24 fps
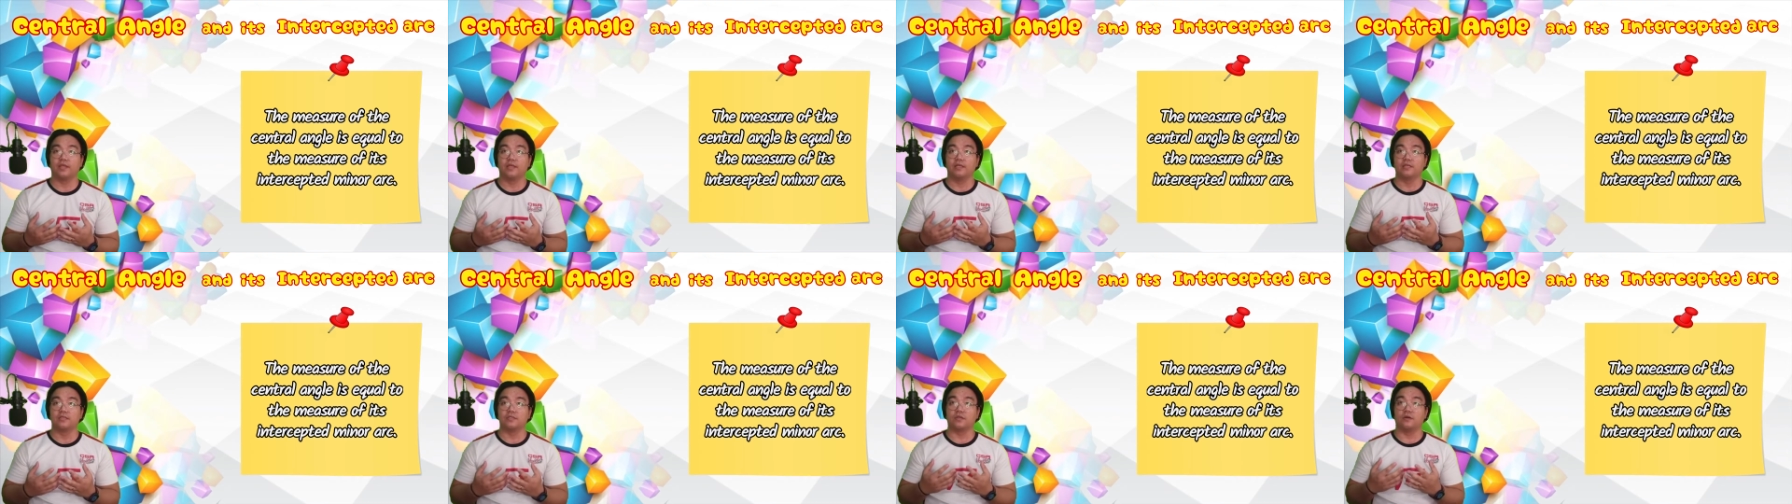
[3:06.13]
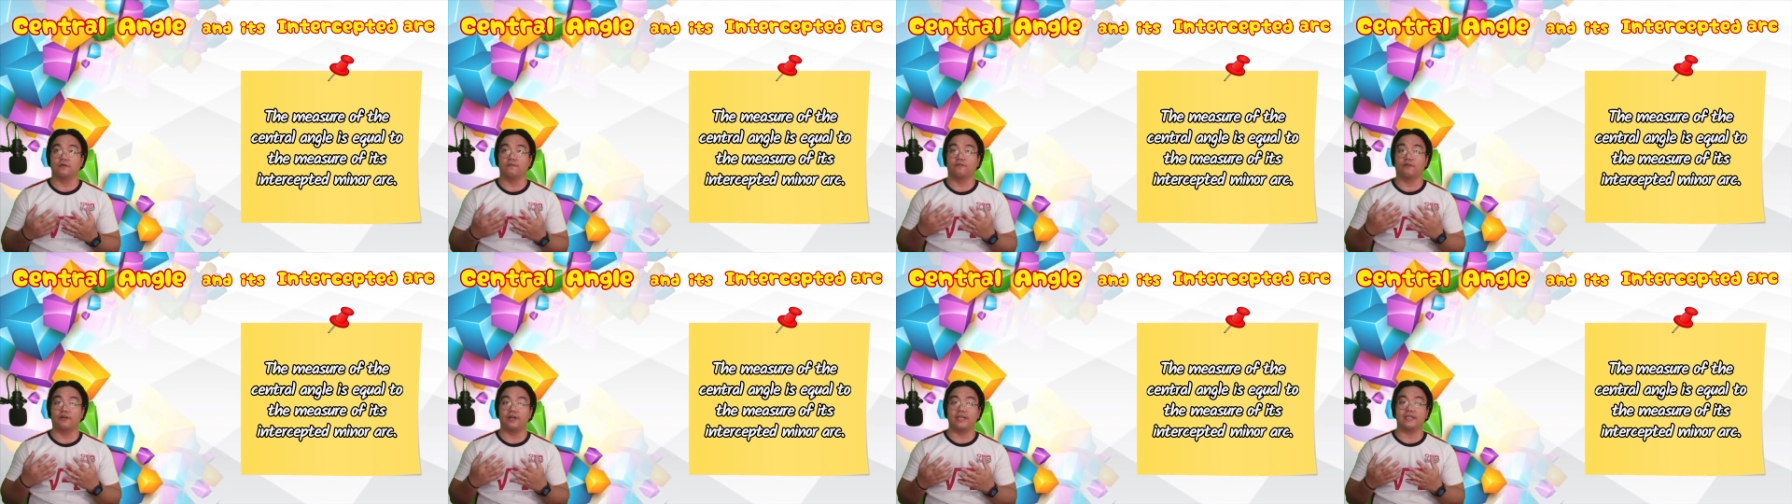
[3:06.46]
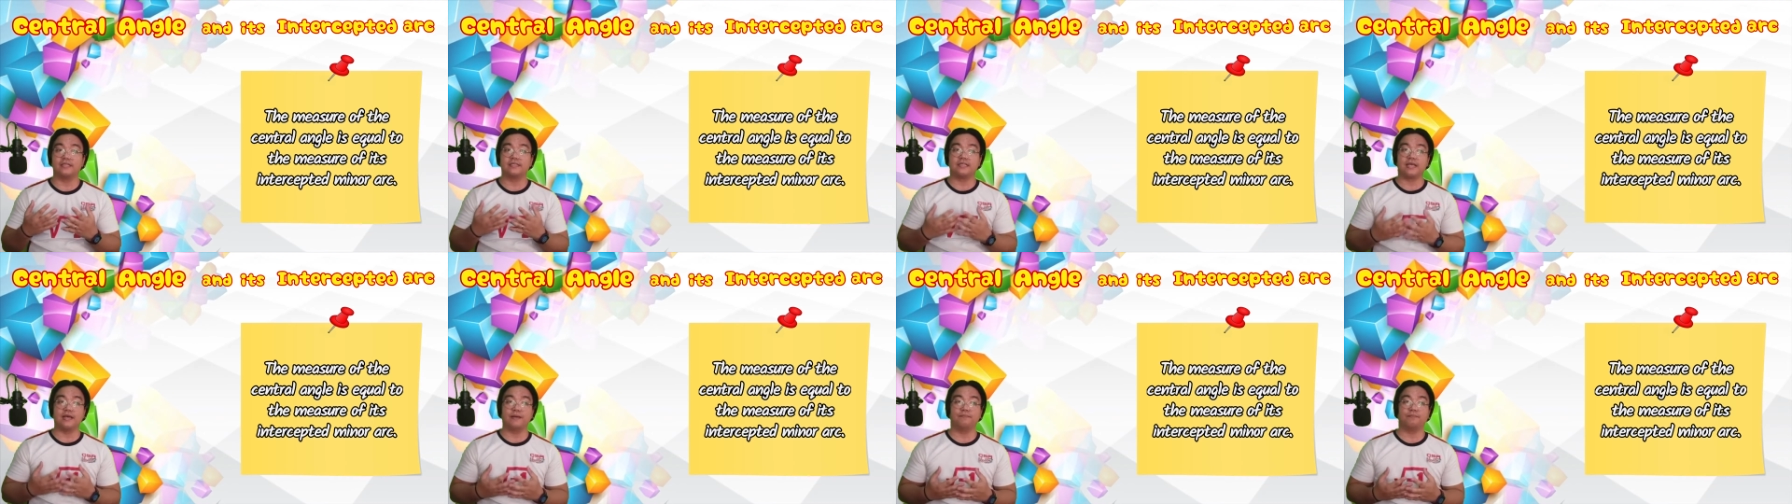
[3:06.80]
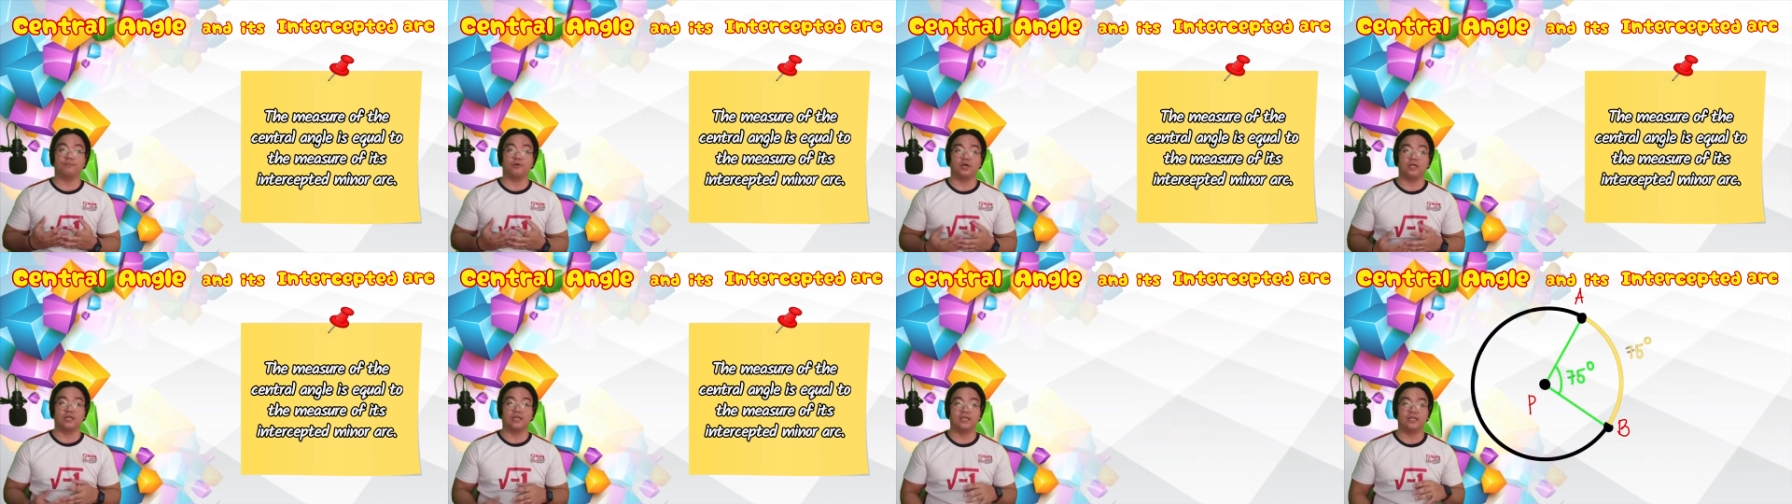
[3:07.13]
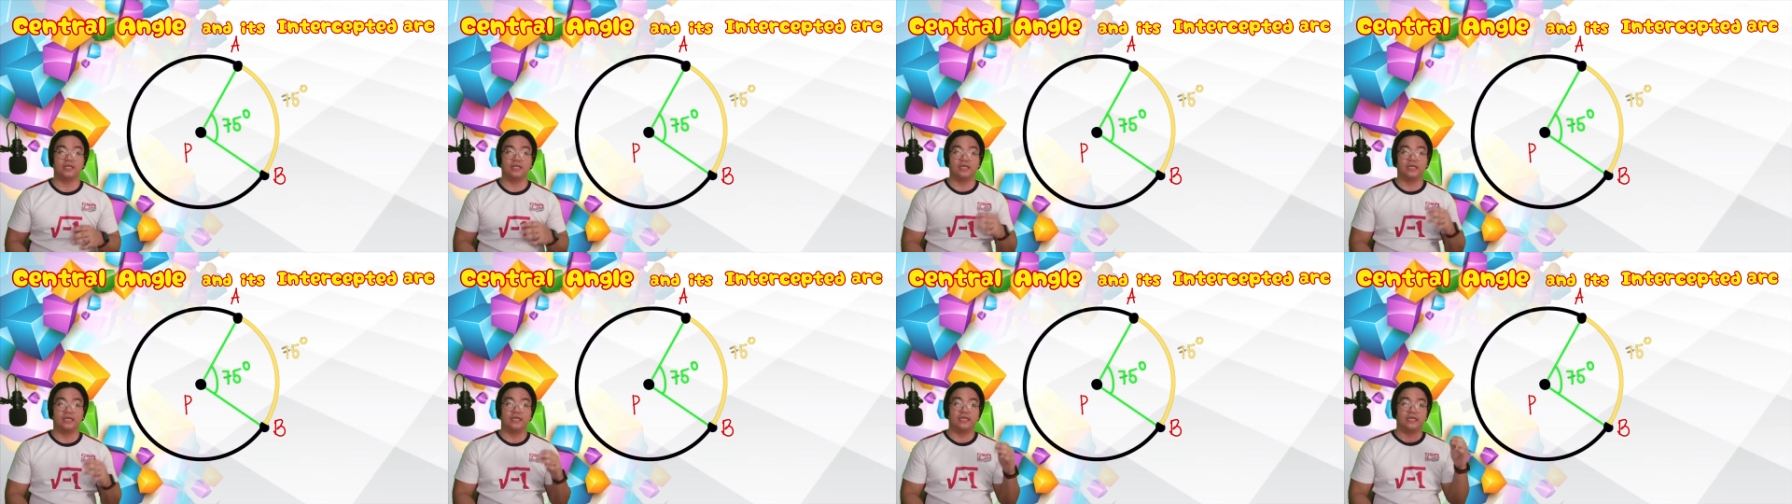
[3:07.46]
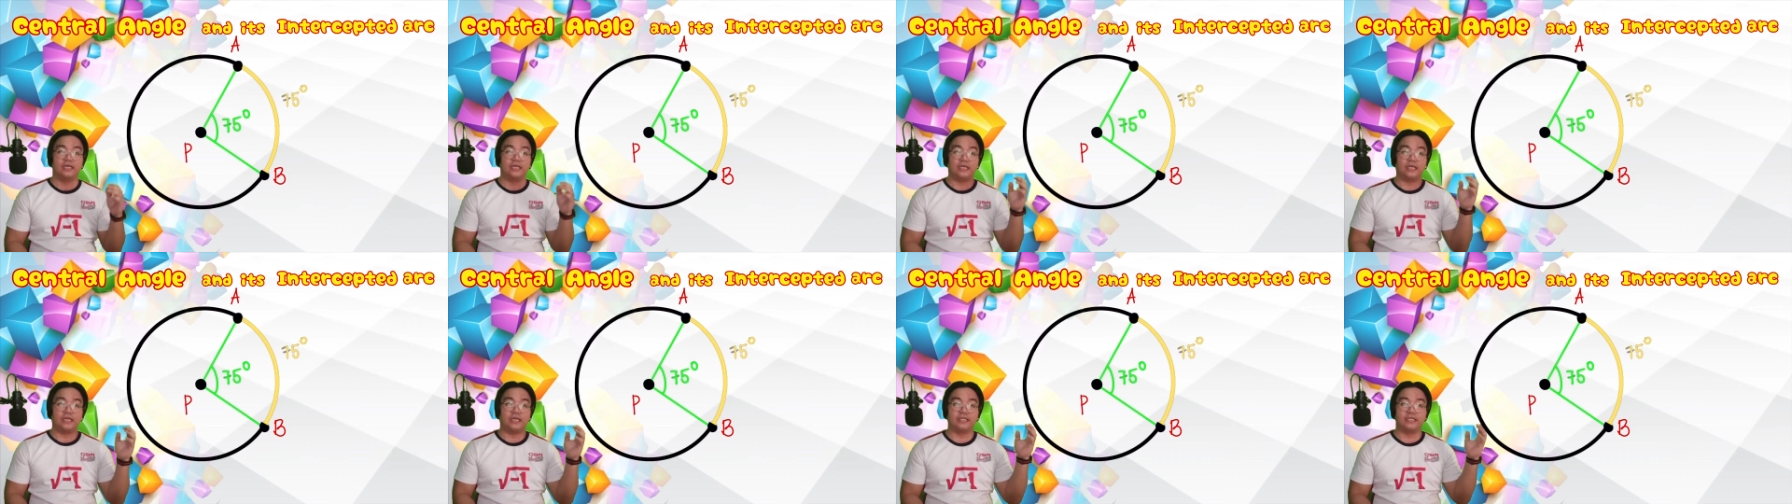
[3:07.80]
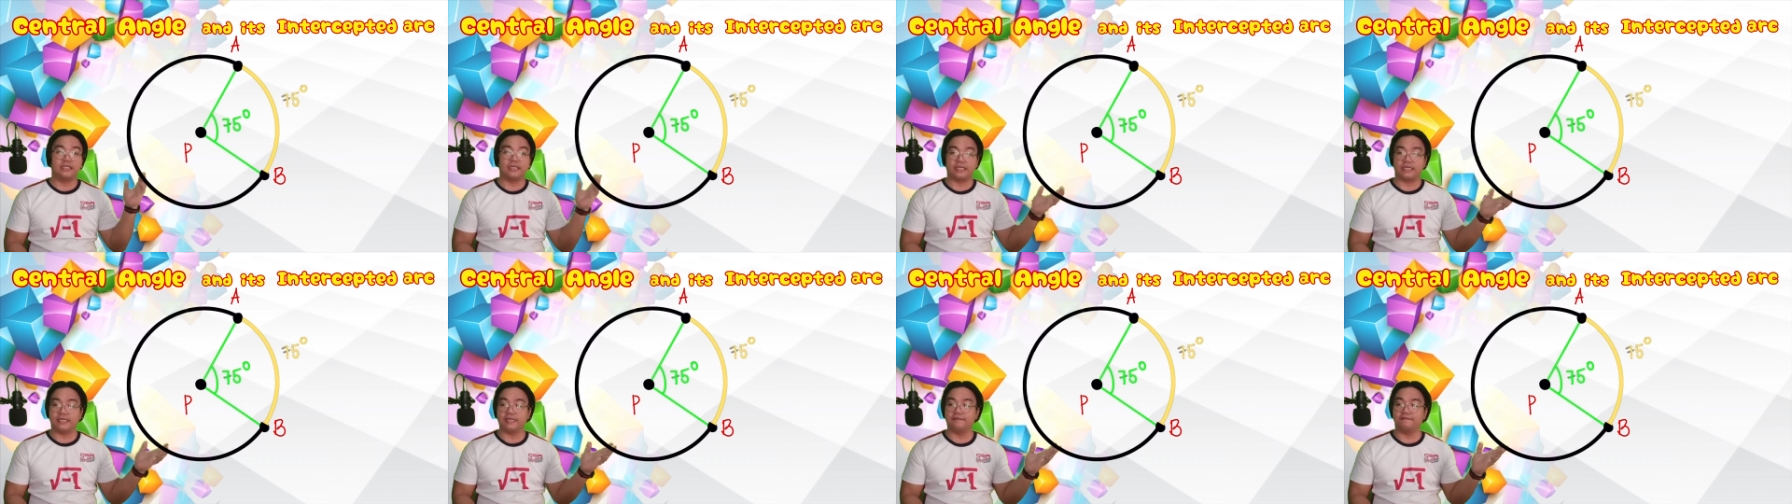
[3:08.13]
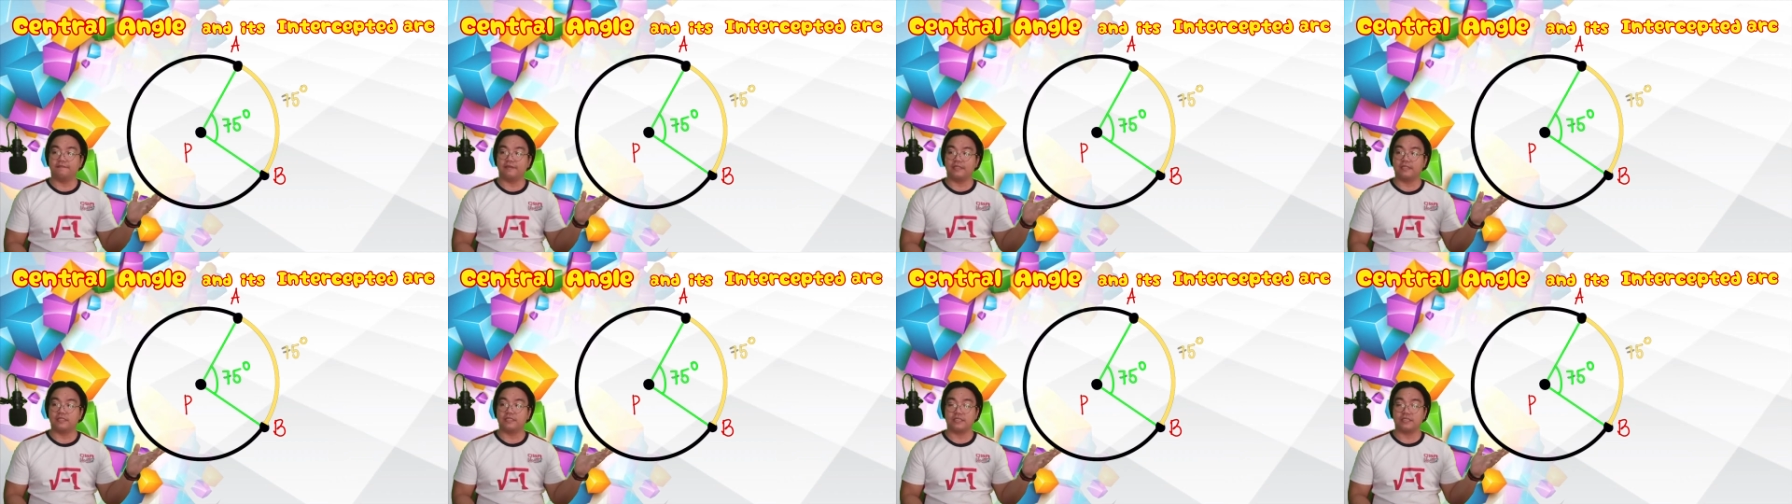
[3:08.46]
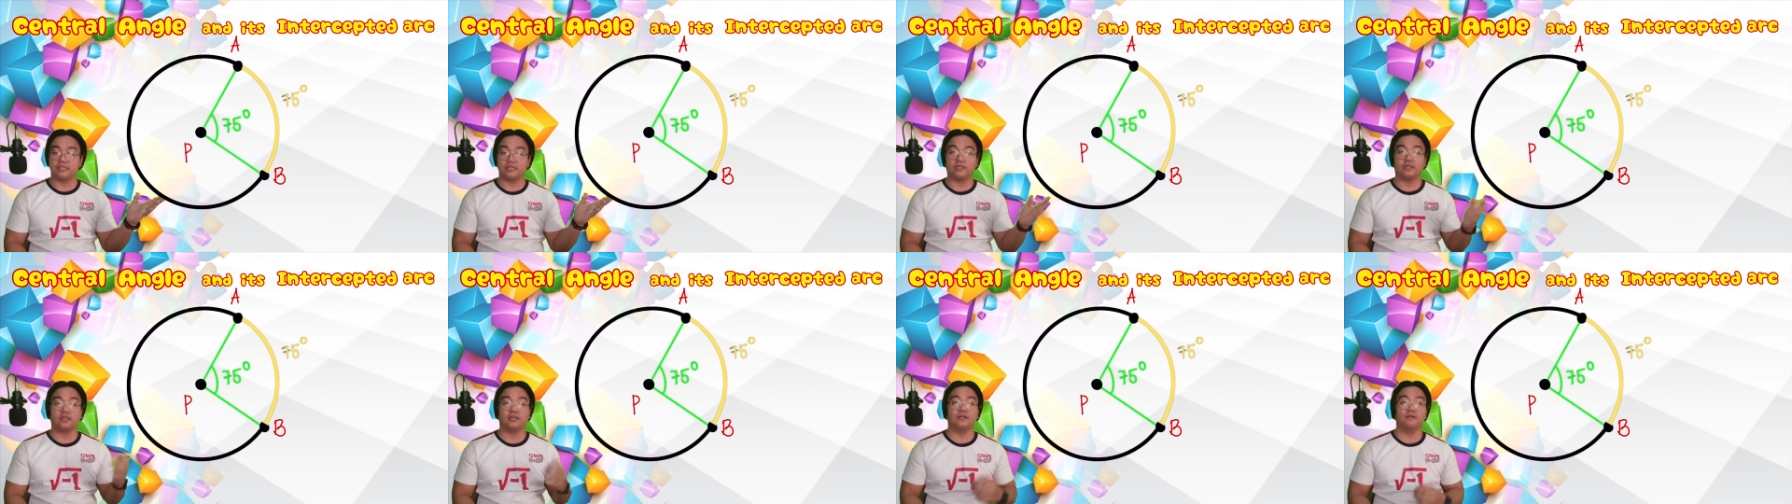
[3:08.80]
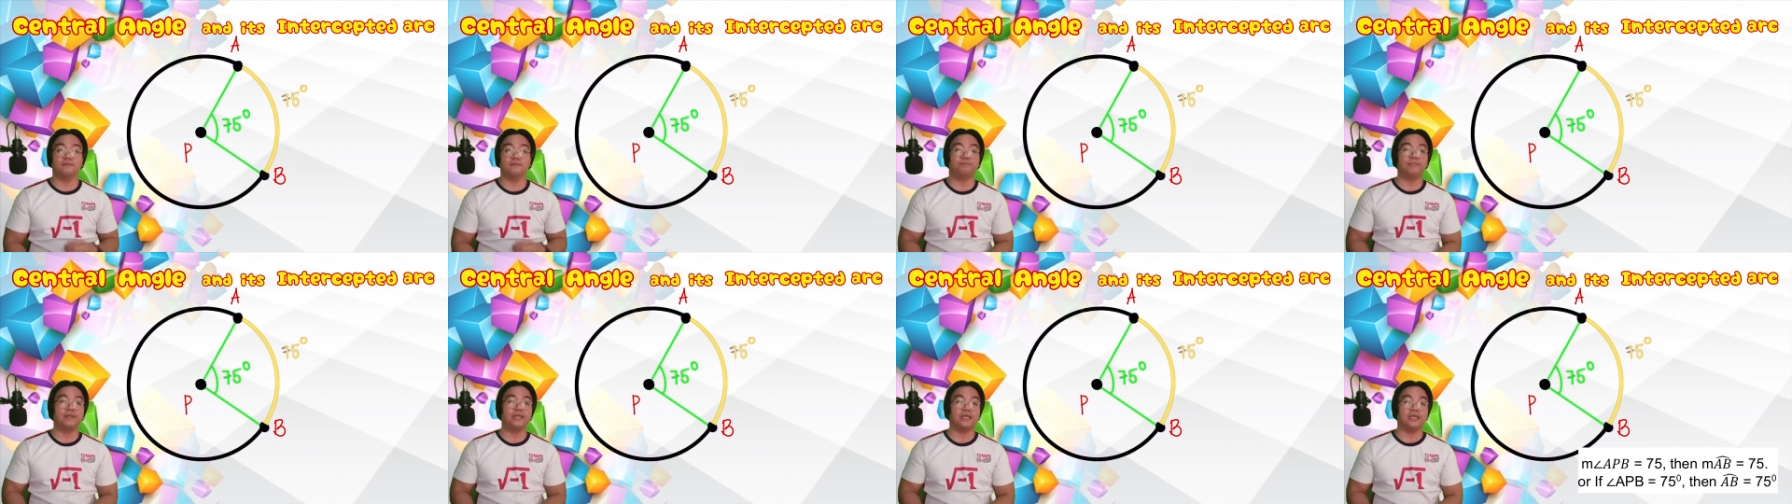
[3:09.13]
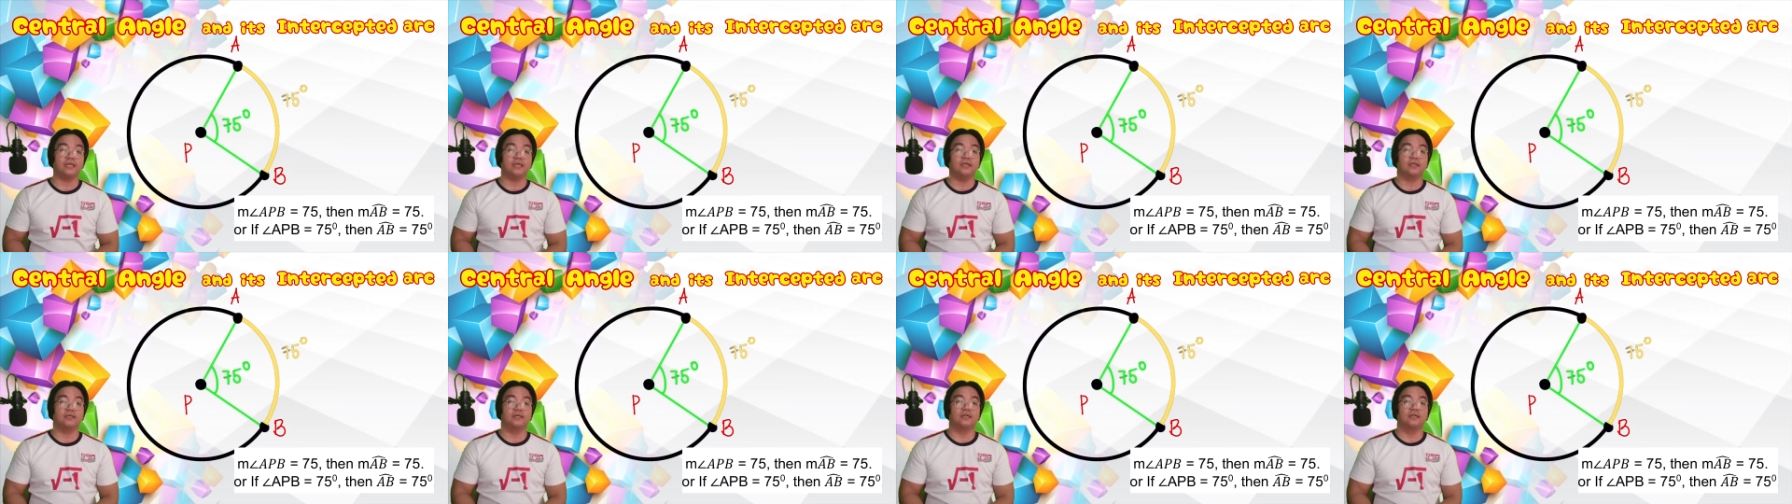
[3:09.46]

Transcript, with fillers: So for example, in the given circle P,